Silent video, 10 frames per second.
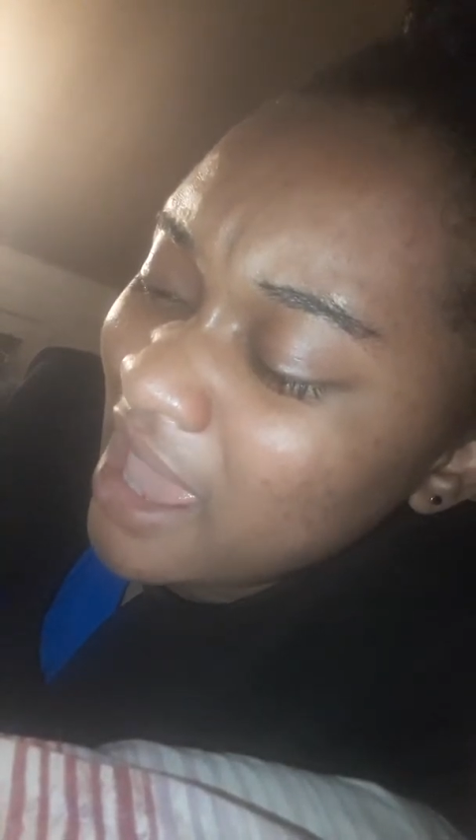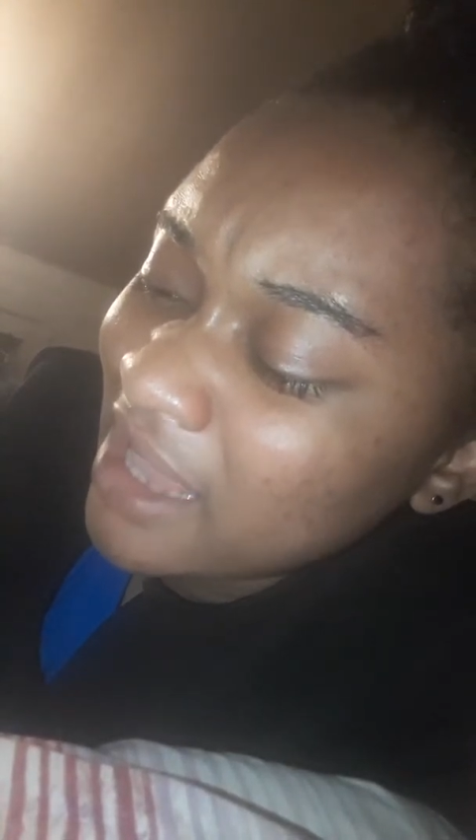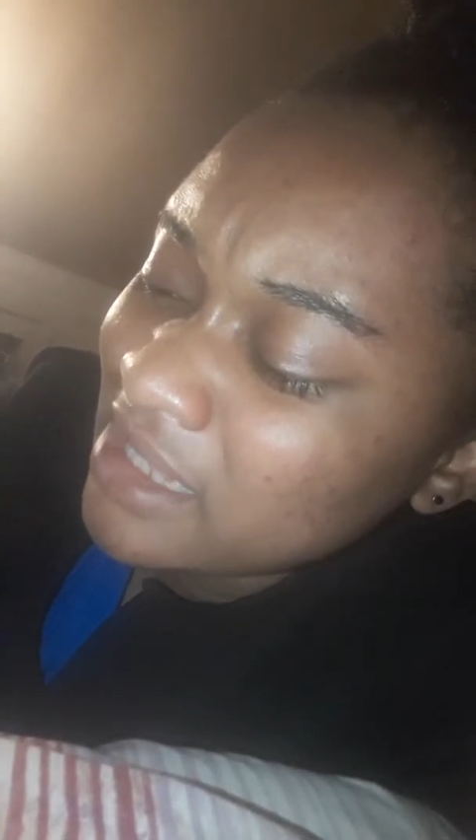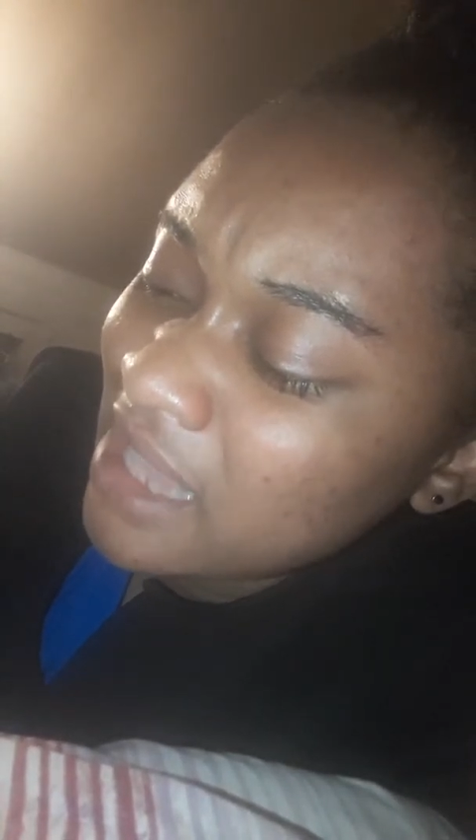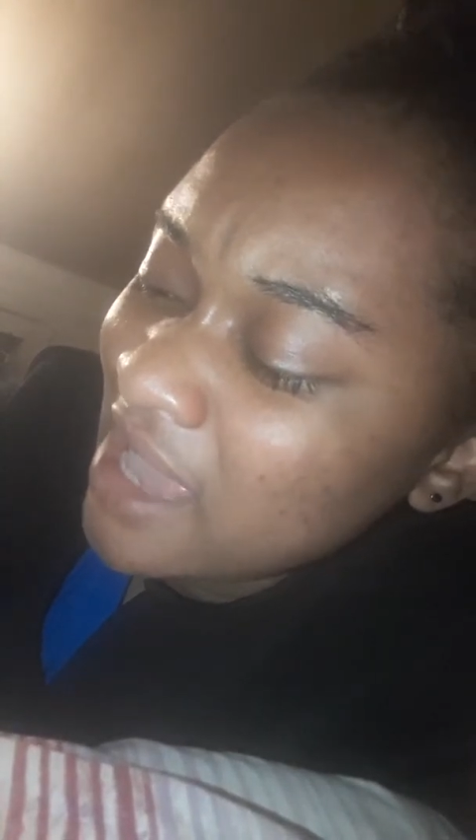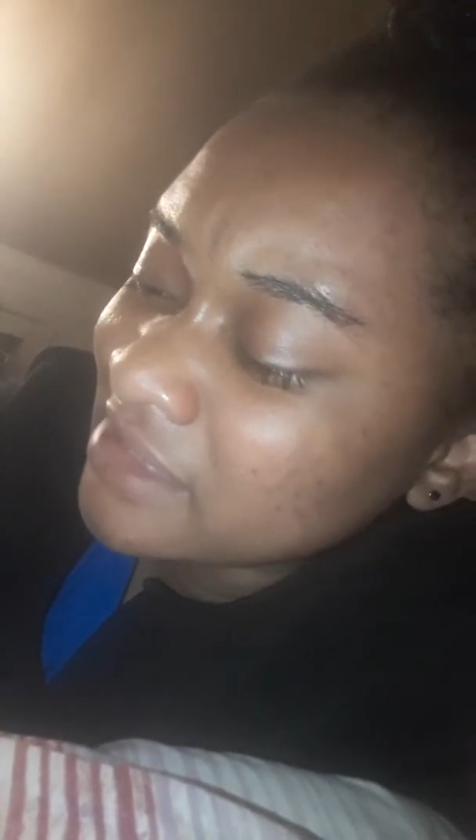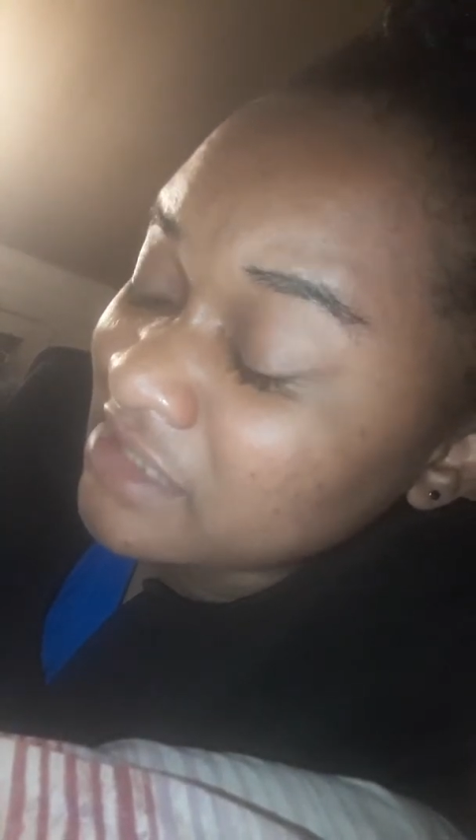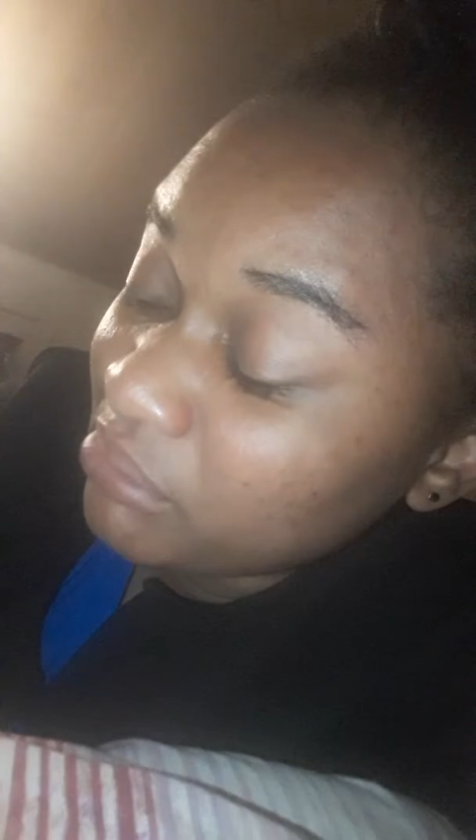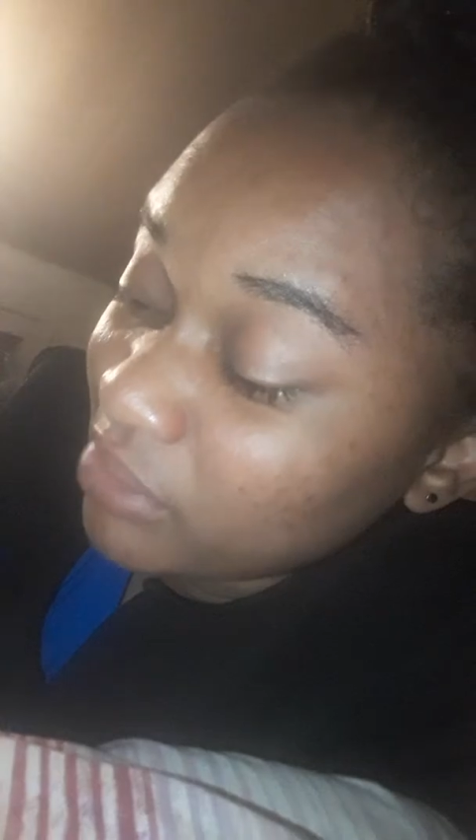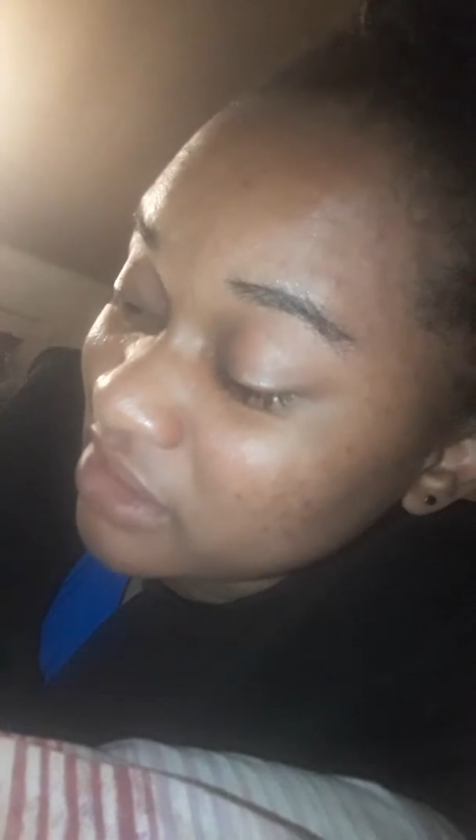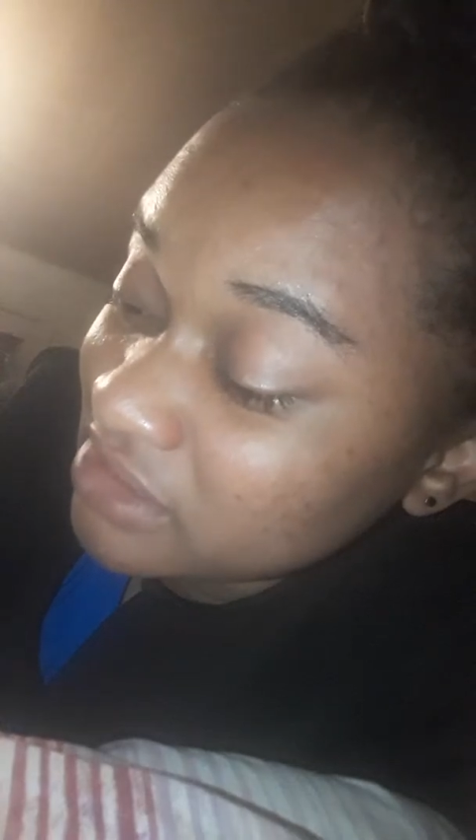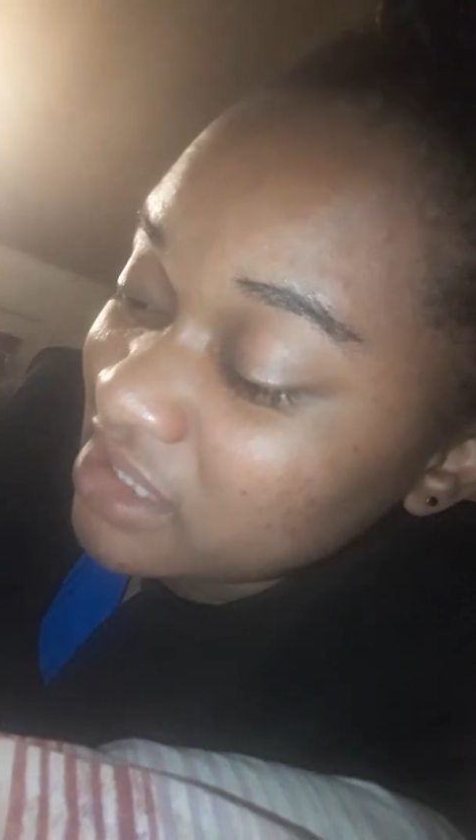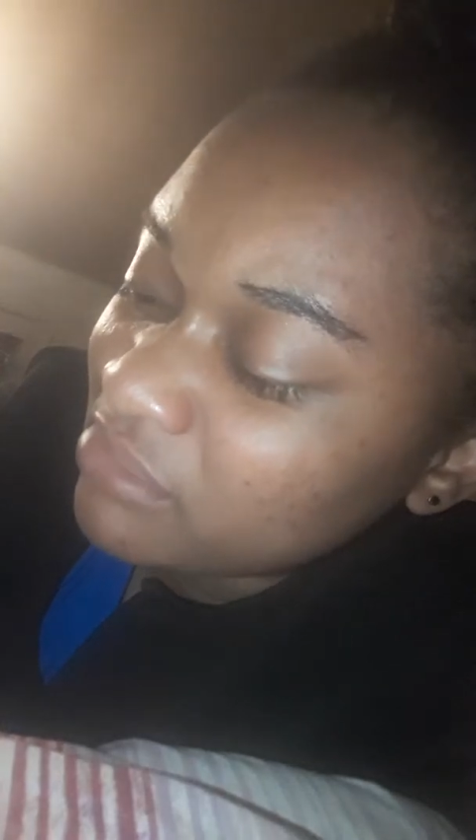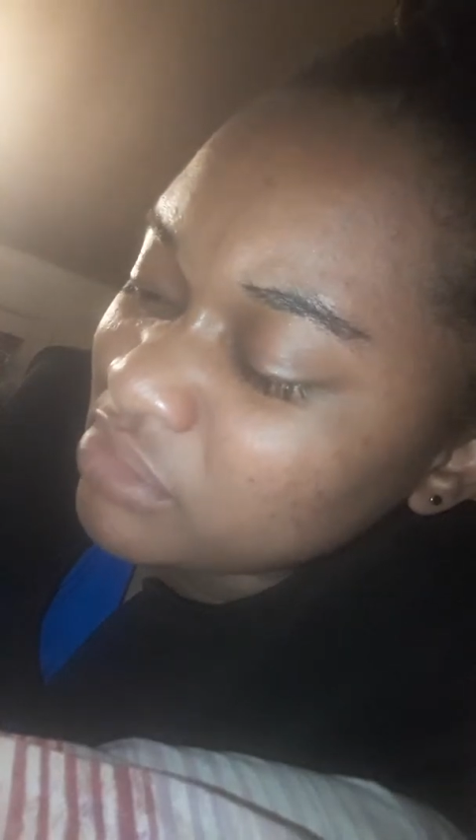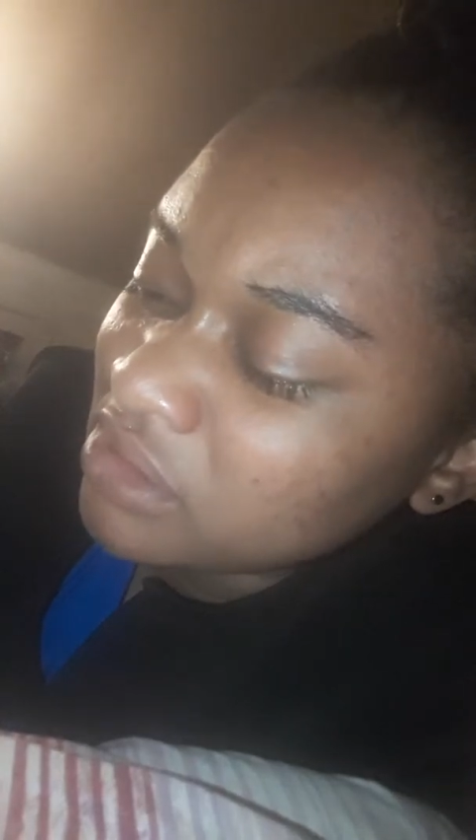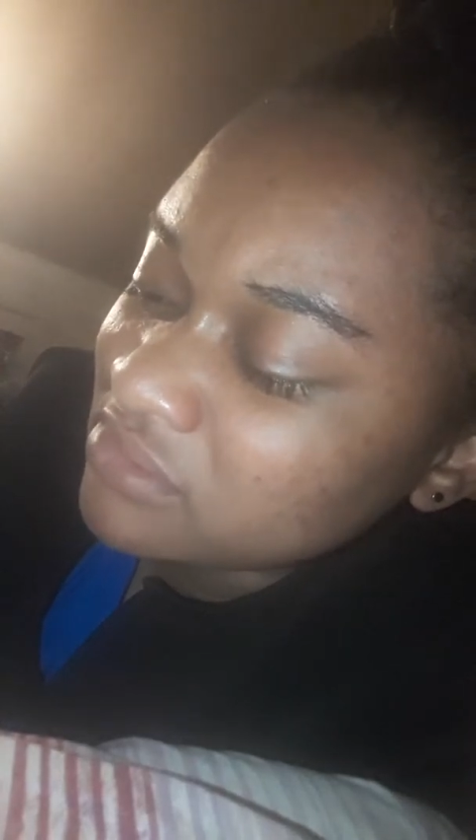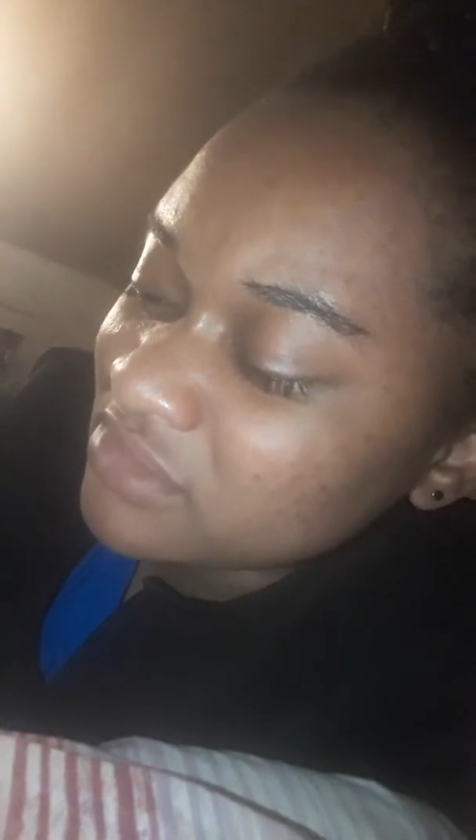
a ye a japadia be.